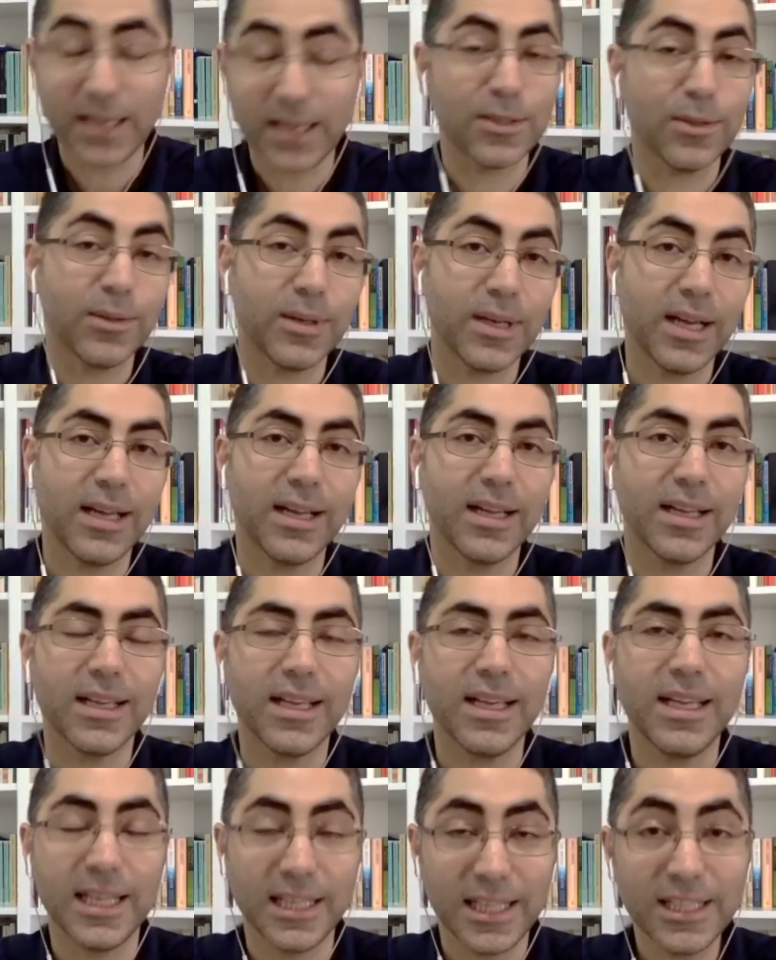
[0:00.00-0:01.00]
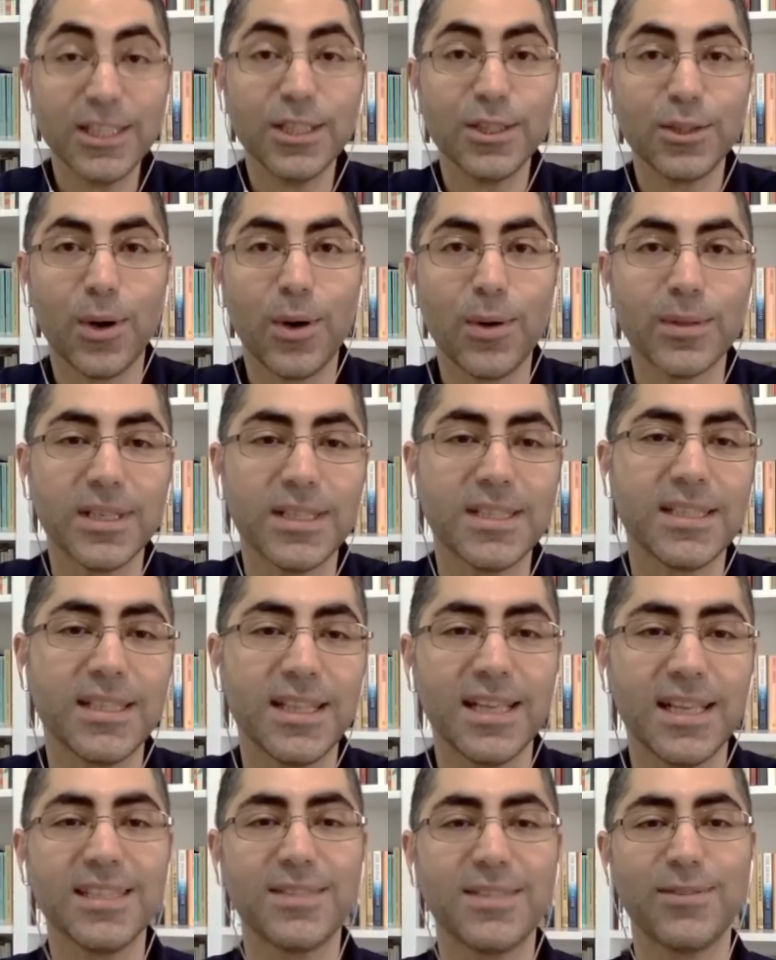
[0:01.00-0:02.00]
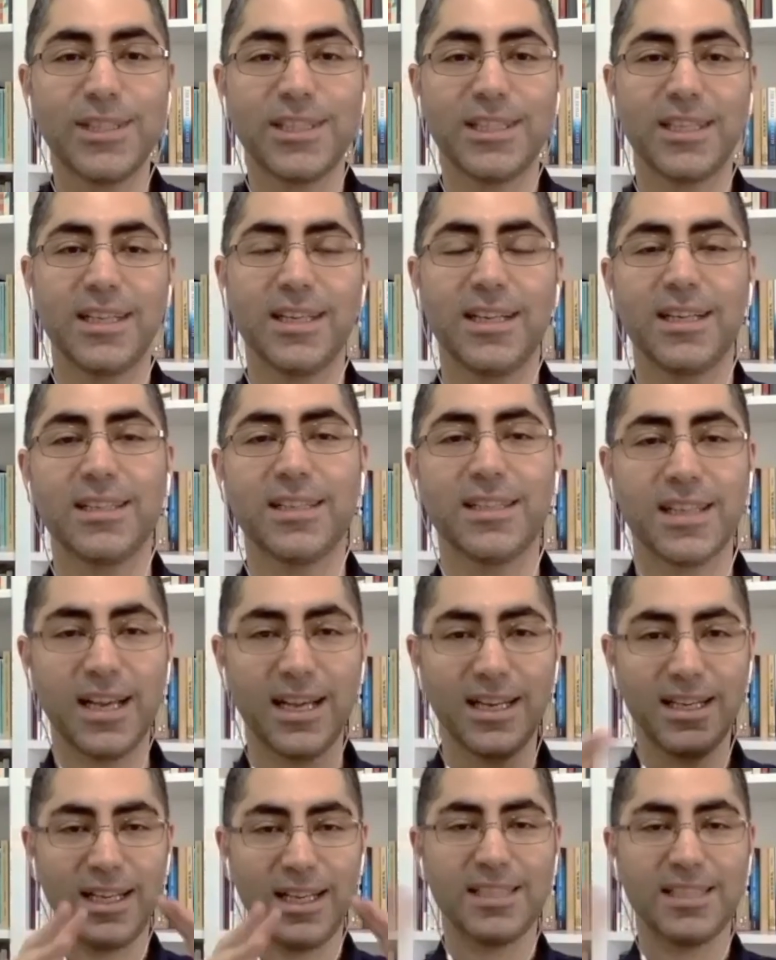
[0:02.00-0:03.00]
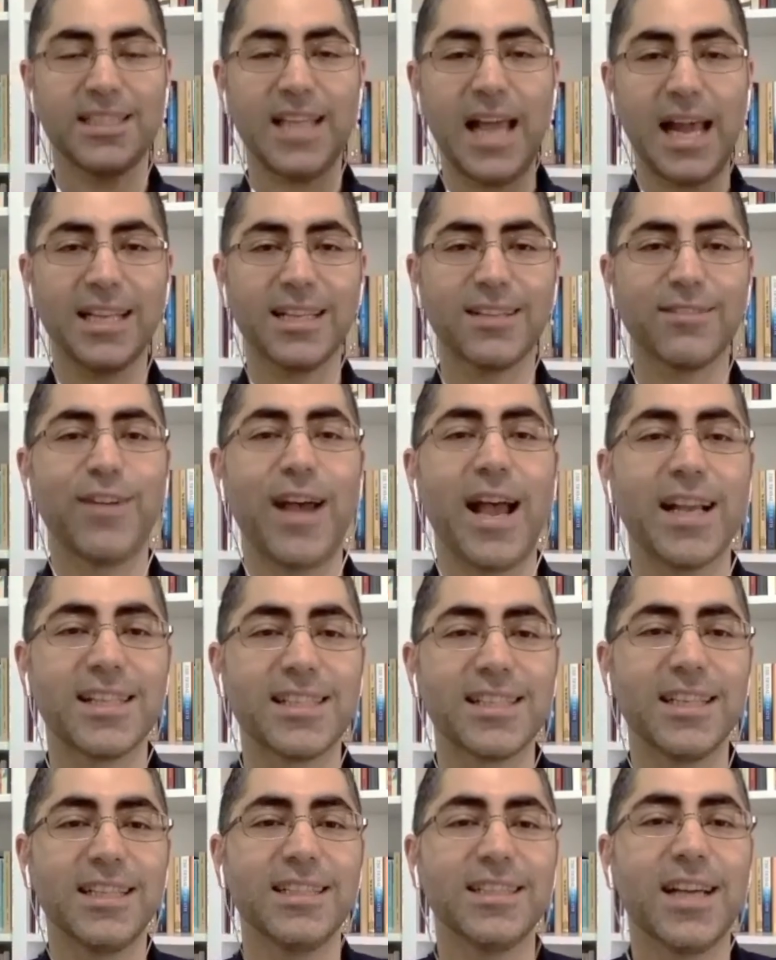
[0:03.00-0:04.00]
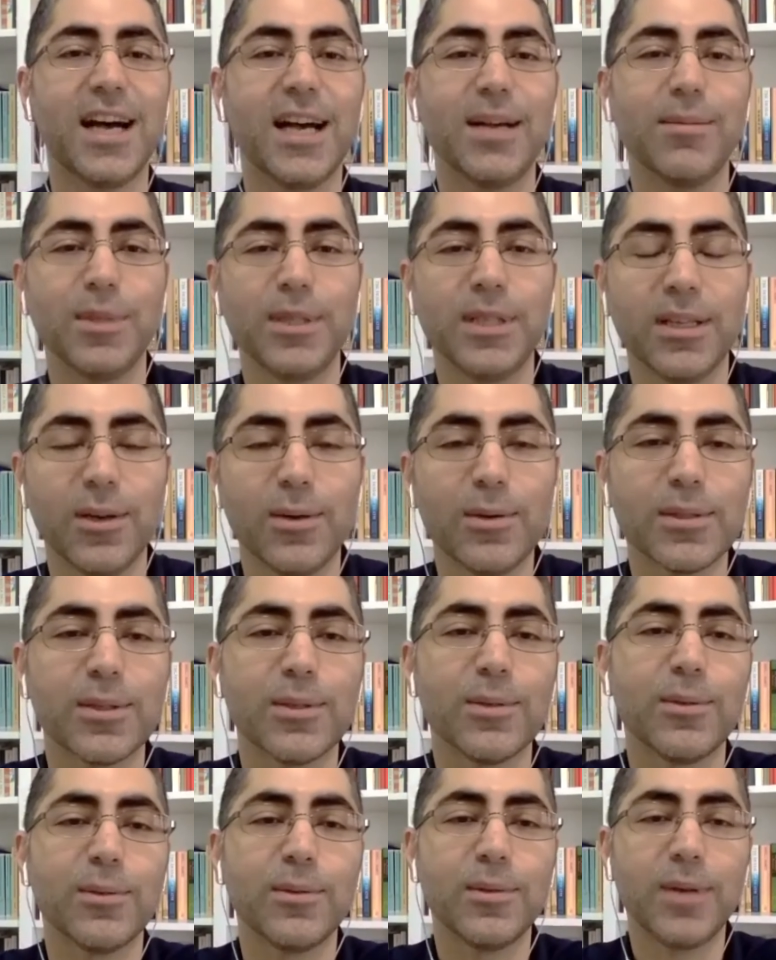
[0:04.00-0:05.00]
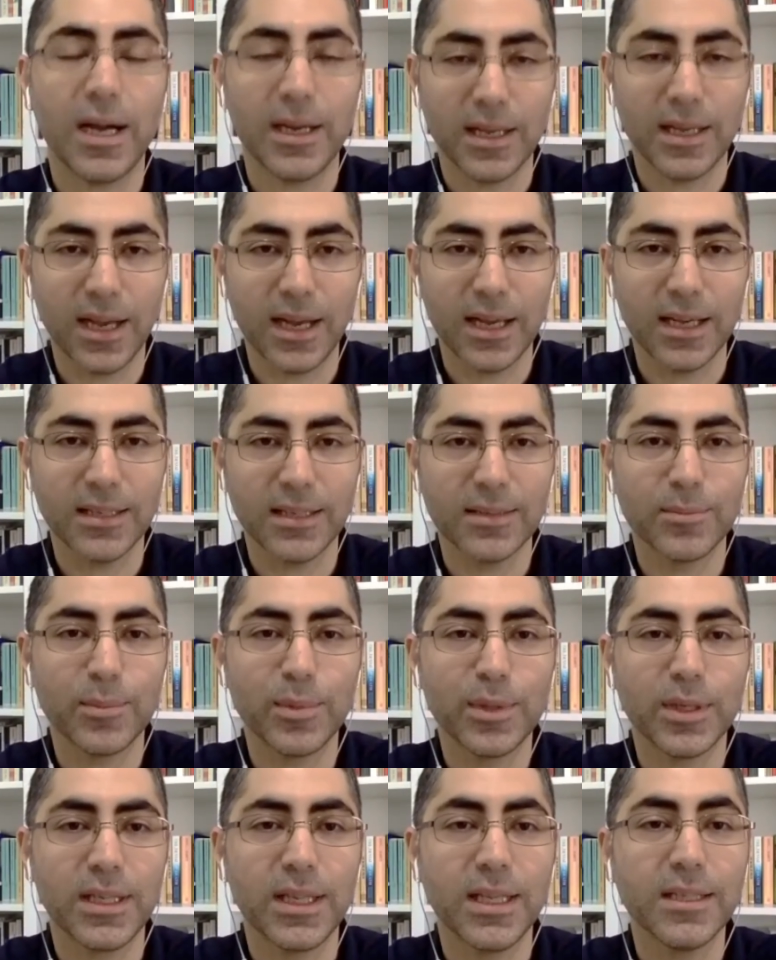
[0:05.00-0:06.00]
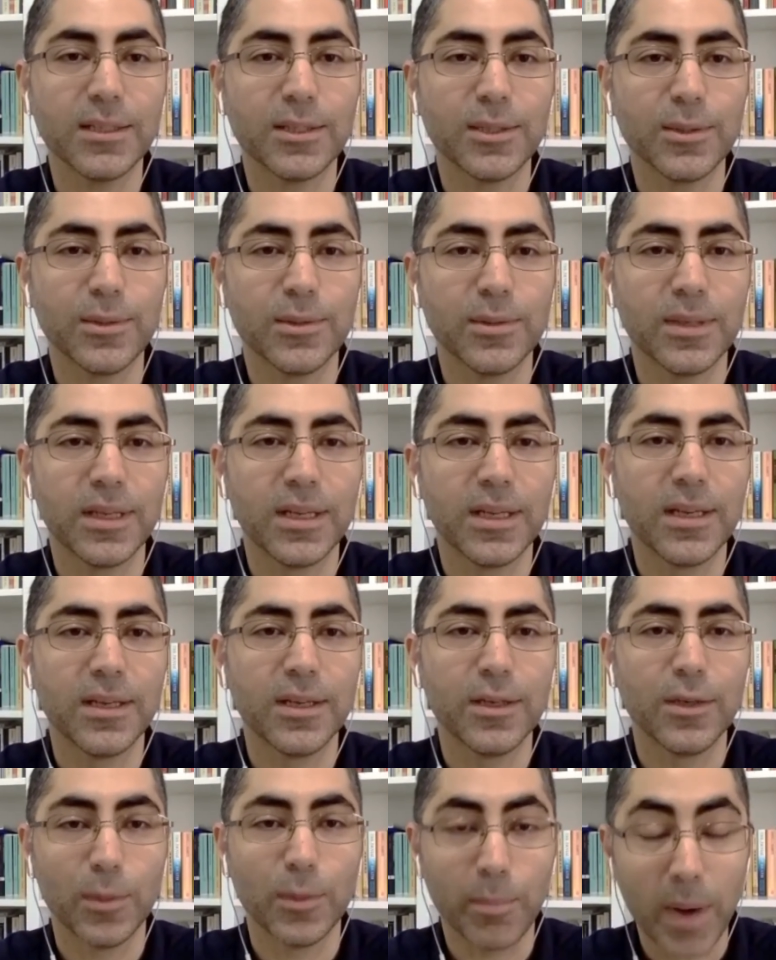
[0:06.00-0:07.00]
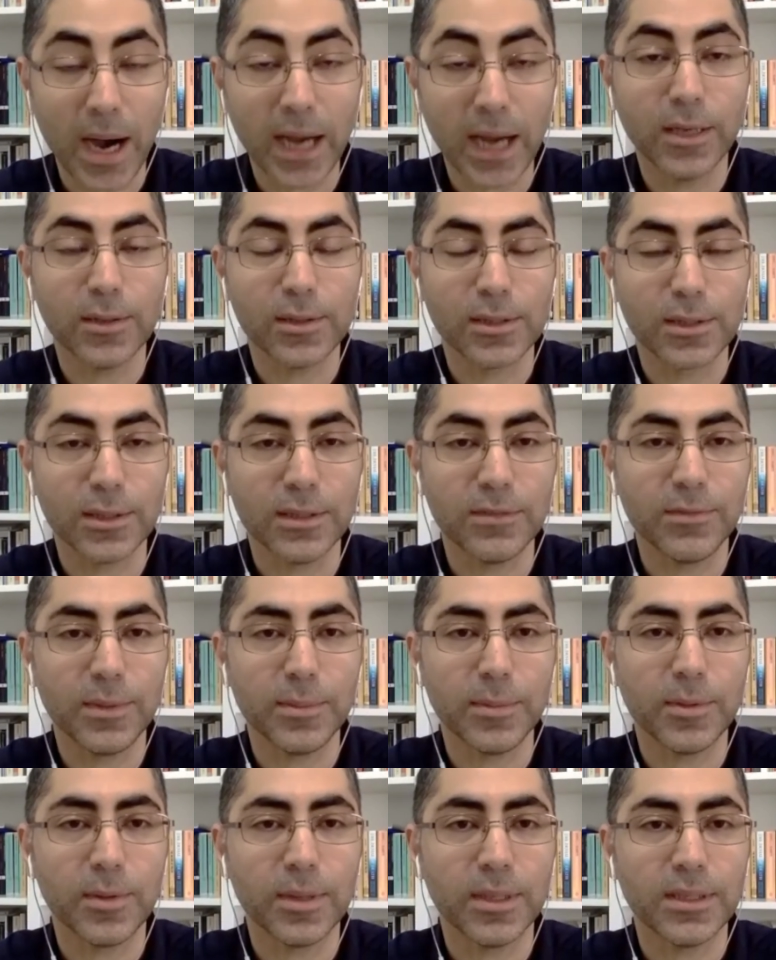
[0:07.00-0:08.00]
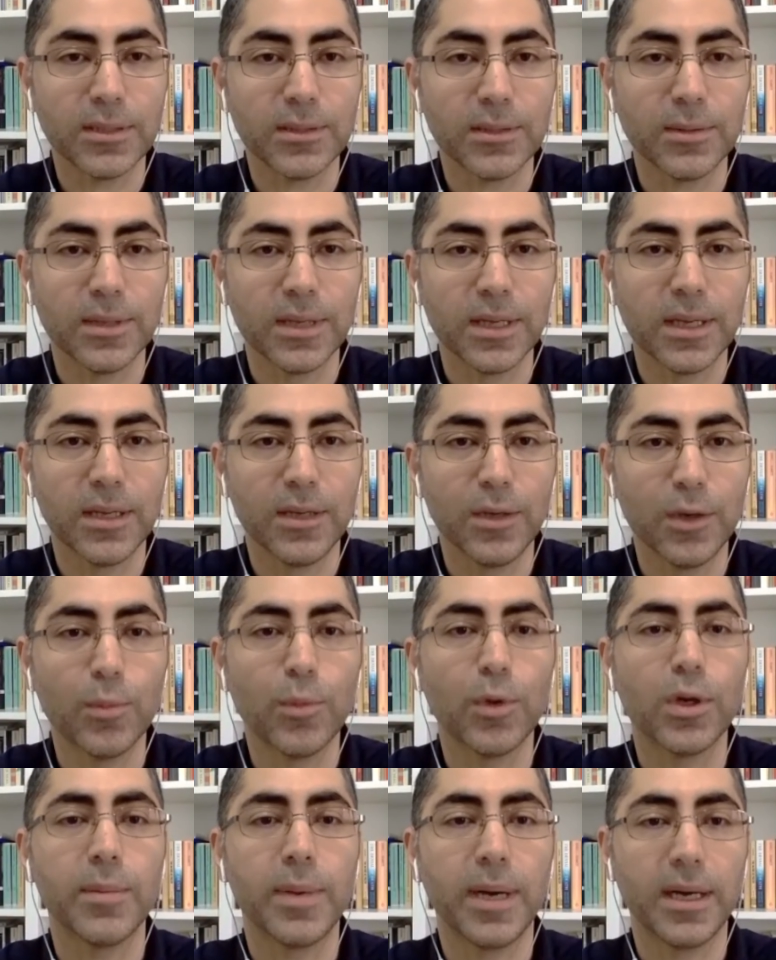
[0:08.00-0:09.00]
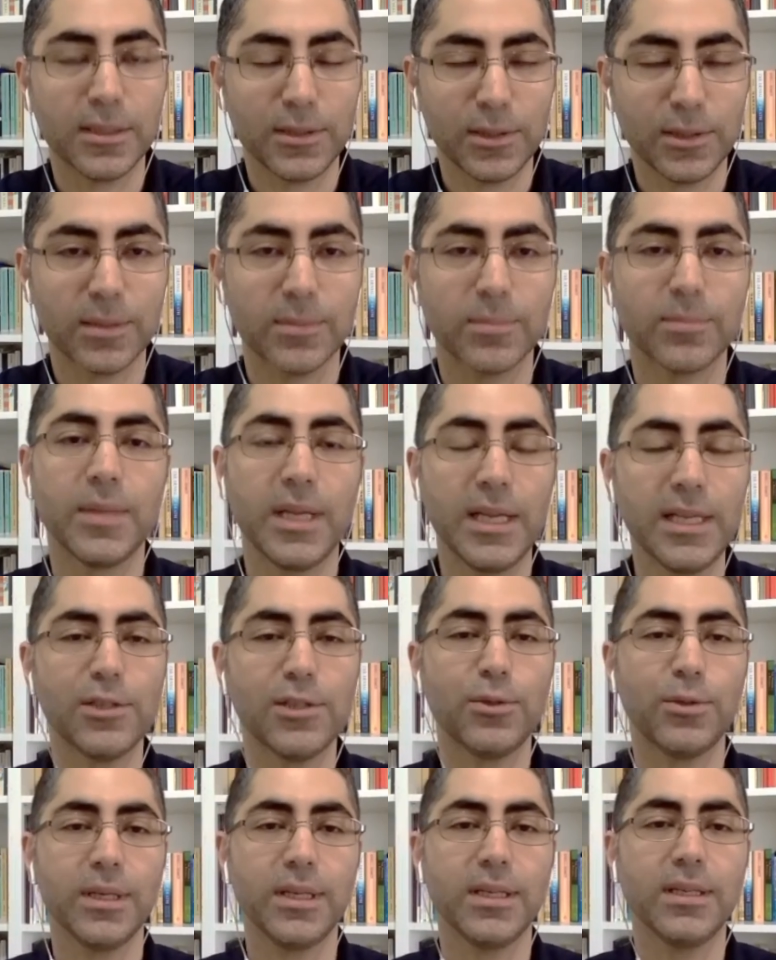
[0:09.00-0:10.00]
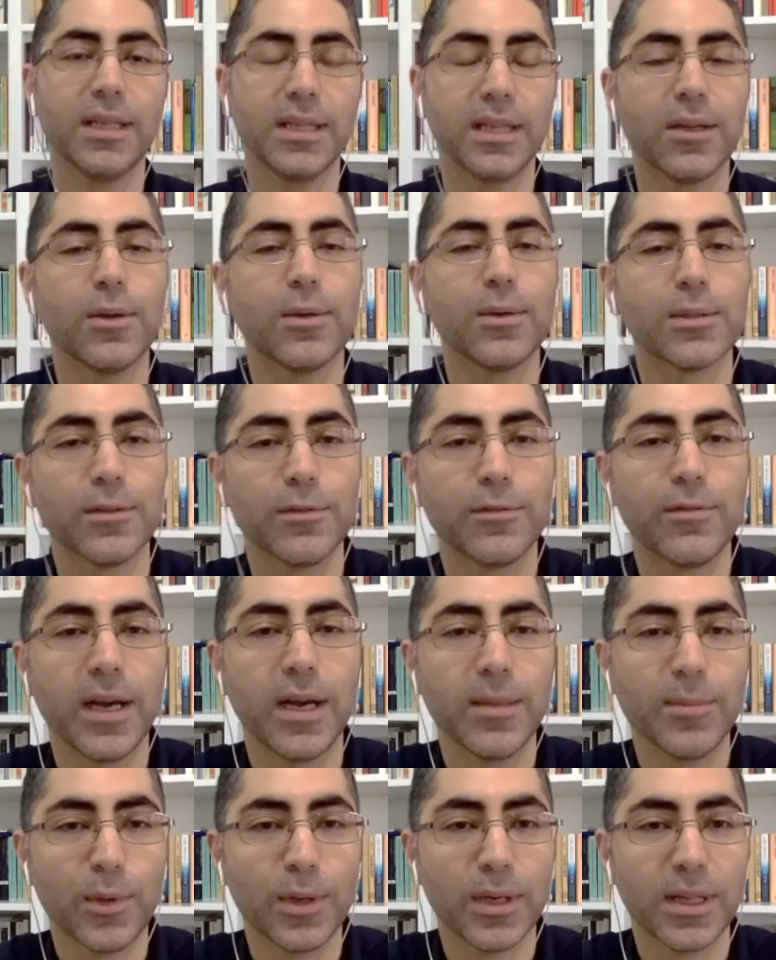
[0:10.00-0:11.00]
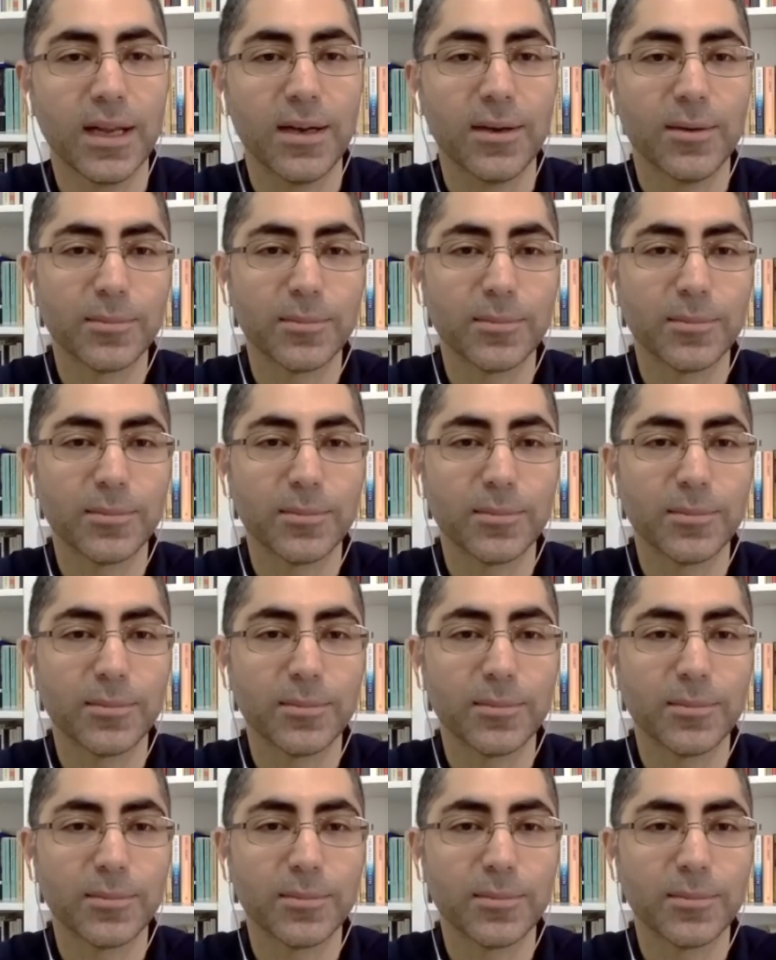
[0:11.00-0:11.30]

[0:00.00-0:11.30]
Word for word: So uh, in addition to all these things, which are kind of like static facts in time, you can also I, I put a link to your bio. So if people want to know more about your history, they can also find more there.